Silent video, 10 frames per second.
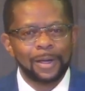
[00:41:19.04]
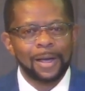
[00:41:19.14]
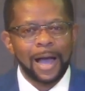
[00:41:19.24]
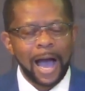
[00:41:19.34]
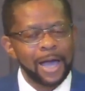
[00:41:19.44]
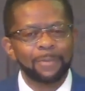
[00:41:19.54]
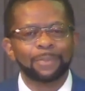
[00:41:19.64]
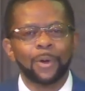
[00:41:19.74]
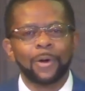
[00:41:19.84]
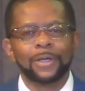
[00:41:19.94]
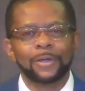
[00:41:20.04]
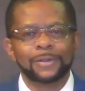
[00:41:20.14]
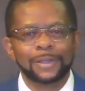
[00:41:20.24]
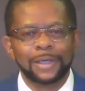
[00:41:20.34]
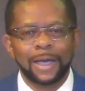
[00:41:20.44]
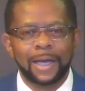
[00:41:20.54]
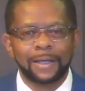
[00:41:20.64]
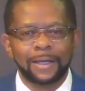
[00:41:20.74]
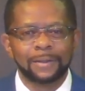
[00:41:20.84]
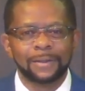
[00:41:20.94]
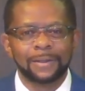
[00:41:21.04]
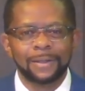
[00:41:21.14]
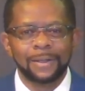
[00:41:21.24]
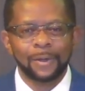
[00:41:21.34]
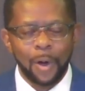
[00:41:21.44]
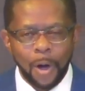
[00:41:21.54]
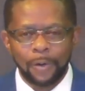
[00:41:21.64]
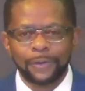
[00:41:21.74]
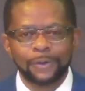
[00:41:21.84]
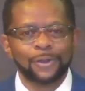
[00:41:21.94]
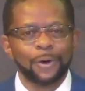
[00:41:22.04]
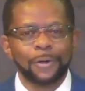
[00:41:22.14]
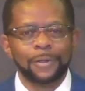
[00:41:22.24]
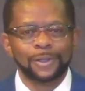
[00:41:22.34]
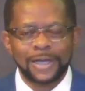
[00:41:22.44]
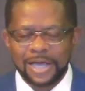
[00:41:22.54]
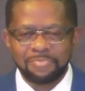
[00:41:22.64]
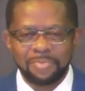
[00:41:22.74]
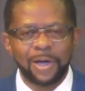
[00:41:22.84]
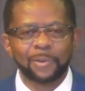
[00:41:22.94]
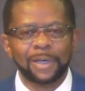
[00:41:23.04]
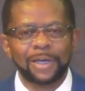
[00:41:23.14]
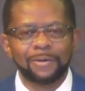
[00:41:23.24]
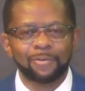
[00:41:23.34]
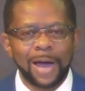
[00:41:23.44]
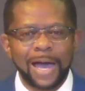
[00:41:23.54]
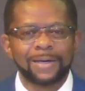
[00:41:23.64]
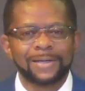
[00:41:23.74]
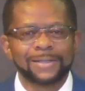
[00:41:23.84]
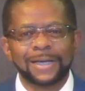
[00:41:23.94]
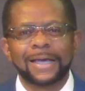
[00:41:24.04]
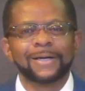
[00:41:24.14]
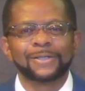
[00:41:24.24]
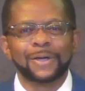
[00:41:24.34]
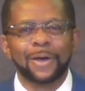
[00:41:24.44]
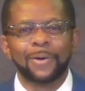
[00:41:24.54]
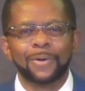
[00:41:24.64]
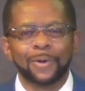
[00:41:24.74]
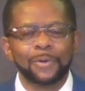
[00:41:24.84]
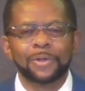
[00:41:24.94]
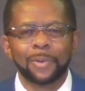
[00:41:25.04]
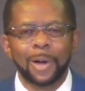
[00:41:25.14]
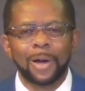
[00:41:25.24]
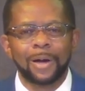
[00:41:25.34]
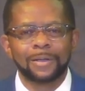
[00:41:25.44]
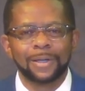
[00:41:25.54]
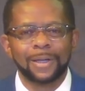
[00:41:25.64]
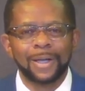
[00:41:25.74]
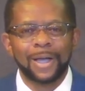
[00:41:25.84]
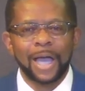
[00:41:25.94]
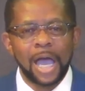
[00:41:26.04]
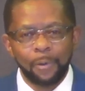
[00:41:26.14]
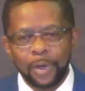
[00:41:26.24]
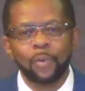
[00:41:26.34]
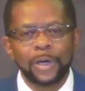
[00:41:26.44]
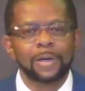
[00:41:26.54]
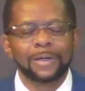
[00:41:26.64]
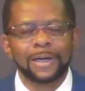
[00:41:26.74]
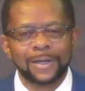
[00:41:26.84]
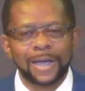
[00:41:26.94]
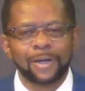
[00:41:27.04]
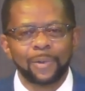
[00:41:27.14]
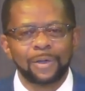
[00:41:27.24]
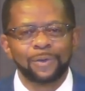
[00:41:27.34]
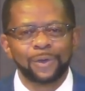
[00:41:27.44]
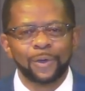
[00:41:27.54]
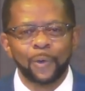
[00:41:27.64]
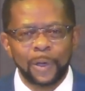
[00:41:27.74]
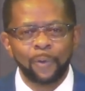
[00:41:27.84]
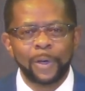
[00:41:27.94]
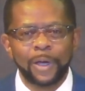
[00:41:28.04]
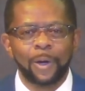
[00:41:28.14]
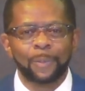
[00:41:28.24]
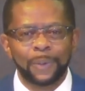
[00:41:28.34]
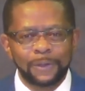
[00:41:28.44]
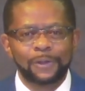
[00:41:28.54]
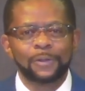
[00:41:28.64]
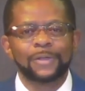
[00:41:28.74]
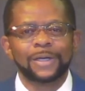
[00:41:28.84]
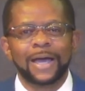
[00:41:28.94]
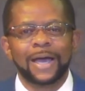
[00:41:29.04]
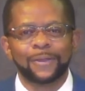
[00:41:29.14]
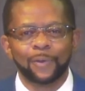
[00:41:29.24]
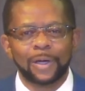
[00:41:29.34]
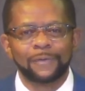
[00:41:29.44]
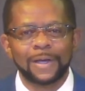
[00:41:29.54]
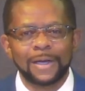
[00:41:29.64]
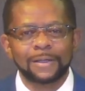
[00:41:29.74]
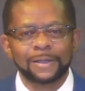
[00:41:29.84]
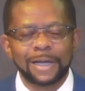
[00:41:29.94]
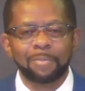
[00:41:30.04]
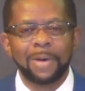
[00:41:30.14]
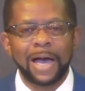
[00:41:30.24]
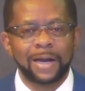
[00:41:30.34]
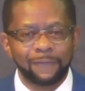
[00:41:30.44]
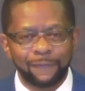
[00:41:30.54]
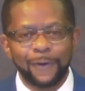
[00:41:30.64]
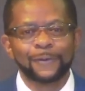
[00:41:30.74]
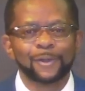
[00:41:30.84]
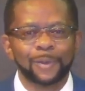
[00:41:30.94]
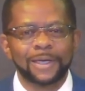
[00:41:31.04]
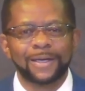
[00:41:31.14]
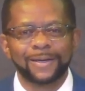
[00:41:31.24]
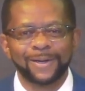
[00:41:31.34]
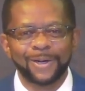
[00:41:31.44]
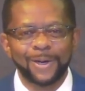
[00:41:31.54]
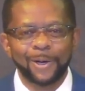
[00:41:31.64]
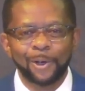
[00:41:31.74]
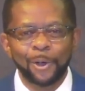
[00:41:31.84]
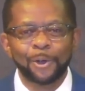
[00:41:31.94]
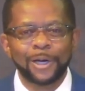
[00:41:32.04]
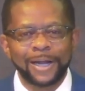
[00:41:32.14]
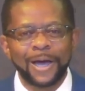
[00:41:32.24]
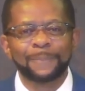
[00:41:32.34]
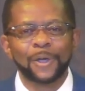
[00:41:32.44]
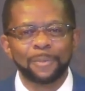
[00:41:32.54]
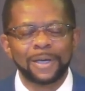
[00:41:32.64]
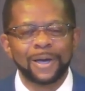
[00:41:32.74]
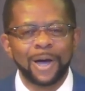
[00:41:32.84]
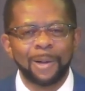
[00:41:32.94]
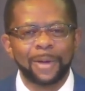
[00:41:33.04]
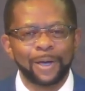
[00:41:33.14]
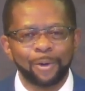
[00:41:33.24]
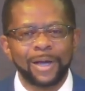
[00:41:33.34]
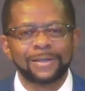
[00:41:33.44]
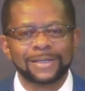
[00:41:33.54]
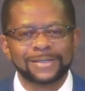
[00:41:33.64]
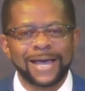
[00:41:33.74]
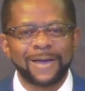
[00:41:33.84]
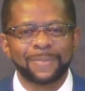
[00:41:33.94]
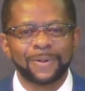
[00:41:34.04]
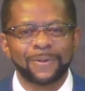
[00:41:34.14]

I implore you to again, call the church, email me, write us, let us know who you are, and we will connect with you. We will put you together with somebody virtually who can help you become a great disciple.